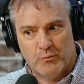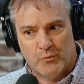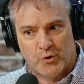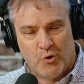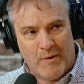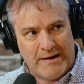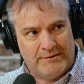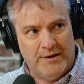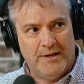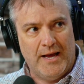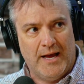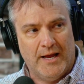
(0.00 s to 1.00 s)
corrected
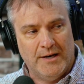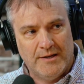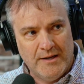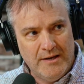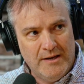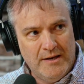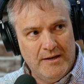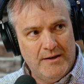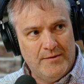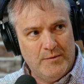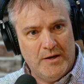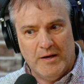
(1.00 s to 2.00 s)
and
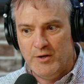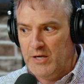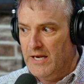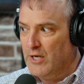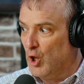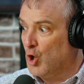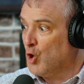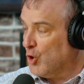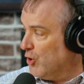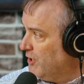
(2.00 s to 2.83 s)
learn.